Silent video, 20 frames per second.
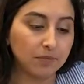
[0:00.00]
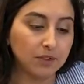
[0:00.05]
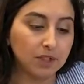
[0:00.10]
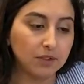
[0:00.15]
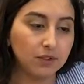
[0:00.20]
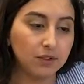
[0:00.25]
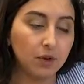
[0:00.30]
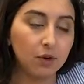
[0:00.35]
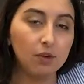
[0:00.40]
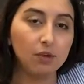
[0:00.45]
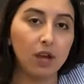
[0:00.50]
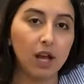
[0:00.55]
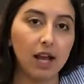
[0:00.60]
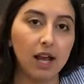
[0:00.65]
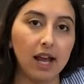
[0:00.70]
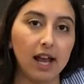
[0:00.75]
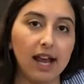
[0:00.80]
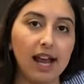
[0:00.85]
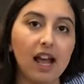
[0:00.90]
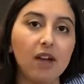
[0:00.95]
So uh,
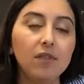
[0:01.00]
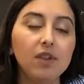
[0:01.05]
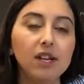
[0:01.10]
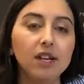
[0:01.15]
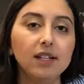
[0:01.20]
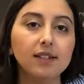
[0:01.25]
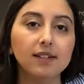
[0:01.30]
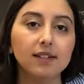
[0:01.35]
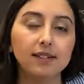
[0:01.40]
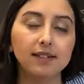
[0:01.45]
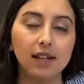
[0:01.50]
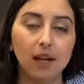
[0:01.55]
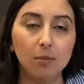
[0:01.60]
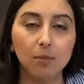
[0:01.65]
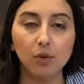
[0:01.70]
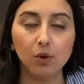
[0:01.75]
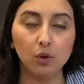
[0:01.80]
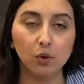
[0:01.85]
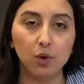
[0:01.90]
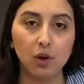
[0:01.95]
I have an
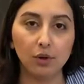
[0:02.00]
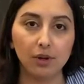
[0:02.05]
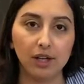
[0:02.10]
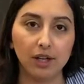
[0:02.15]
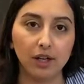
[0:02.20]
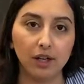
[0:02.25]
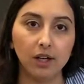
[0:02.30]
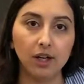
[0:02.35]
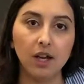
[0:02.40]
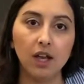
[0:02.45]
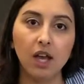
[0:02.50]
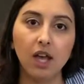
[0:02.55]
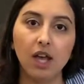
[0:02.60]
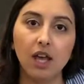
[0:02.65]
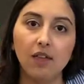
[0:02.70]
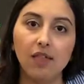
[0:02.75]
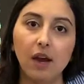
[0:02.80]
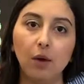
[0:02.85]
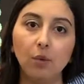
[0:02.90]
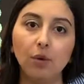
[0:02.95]
example quote here
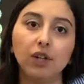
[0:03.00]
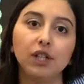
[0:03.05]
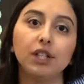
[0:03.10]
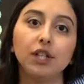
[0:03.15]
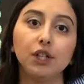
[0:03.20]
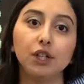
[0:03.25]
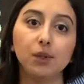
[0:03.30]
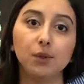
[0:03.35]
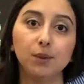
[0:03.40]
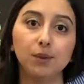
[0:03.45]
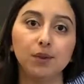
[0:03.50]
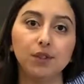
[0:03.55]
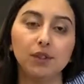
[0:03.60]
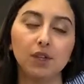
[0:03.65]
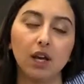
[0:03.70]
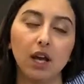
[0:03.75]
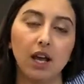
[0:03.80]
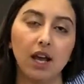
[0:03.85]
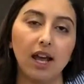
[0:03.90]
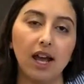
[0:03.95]
that we're going to
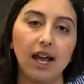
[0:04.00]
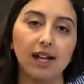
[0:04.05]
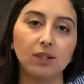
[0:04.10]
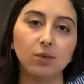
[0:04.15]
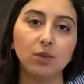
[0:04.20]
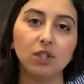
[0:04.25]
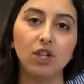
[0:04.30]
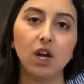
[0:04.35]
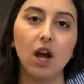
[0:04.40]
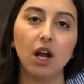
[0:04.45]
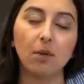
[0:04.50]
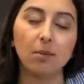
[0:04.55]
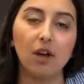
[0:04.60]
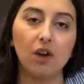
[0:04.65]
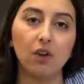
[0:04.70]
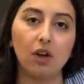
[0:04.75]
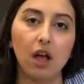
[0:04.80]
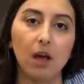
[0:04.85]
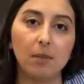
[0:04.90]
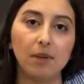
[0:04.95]
use uh, as we talk
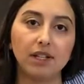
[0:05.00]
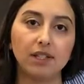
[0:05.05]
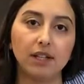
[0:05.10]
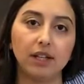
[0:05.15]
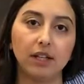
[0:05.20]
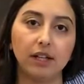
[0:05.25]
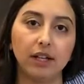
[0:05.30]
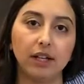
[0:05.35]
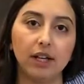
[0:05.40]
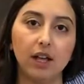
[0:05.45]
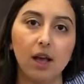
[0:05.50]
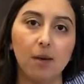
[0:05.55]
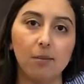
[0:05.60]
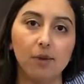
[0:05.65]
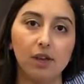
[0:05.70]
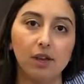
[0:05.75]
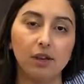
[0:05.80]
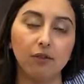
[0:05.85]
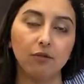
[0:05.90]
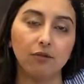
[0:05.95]
about commentary
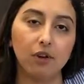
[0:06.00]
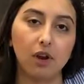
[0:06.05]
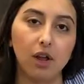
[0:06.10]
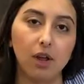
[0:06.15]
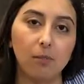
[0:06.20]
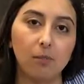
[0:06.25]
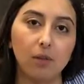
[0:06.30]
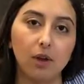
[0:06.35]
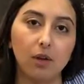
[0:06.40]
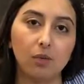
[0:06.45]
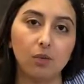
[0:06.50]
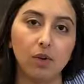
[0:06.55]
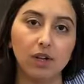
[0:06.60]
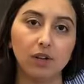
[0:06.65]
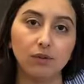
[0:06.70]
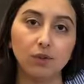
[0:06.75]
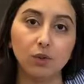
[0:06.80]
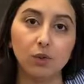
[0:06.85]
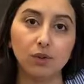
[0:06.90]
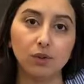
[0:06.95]
coming from one
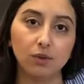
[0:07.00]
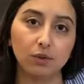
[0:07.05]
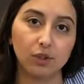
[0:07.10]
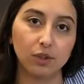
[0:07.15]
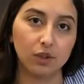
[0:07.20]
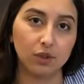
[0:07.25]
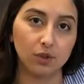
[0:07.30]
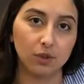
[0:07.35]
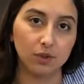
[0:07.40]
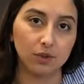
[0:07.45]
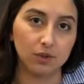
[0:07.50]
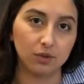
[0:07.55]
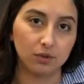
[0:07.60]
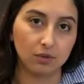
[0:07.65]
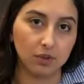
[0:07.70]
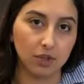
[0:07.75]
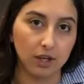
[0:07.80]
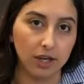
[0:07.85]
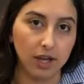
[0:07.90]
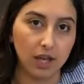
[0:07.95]
of Tolstoy's short
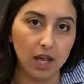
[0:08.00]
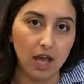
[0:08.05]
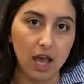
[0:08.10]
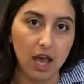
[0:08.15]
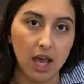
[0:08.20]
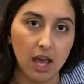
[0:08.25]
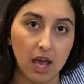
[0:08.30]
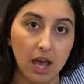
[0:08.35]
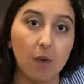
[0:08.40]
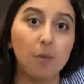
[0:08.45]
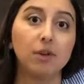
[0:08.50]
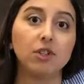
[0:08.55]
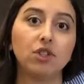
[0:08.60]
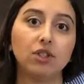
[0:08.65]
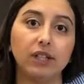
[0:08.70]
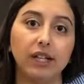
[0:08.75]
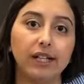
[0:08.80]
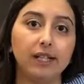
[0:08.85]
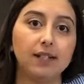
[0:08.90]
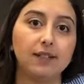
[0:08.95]
story, How
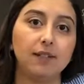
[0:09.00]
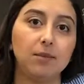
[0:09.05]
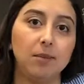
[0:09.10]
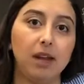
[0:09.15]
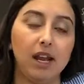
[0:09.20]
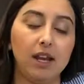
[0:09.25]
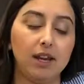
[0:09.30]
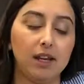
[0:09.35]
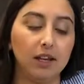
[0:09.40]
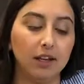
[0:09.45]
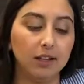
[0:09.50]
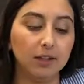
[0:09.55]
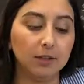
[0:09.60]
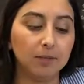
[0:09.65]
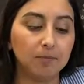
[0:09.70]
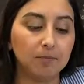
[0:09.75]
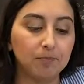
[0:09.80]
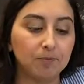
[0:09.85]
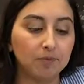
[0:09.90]
Much Land Does a Man Need?